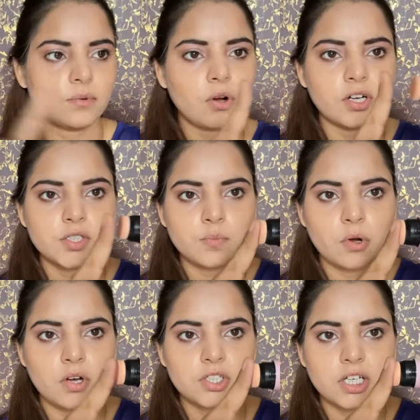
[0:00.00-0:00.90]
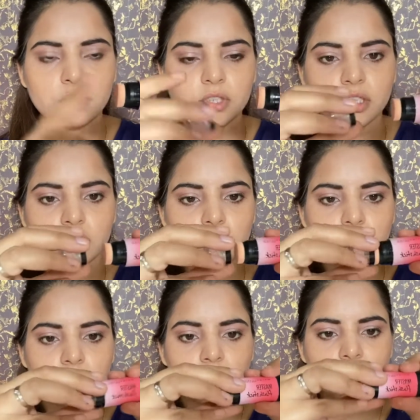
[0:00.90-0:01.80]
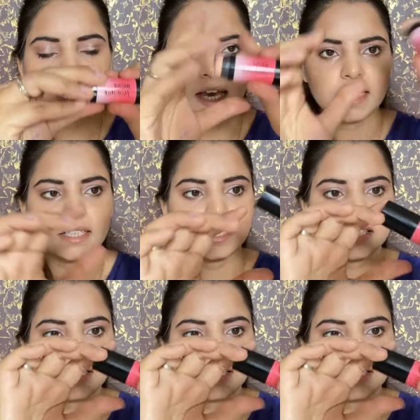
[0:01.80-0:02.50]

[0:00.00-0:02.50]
got sponge out here, and this